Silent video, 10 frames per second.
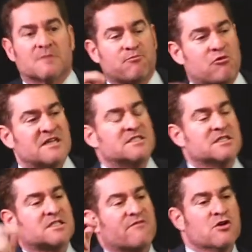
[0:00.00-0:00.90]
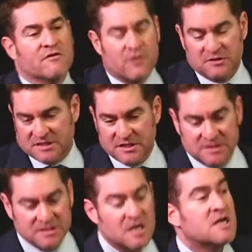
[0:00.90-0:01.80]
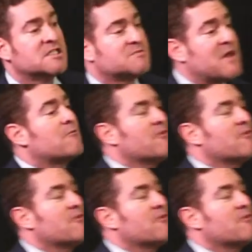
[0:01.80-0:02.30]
the presidents of universities, speak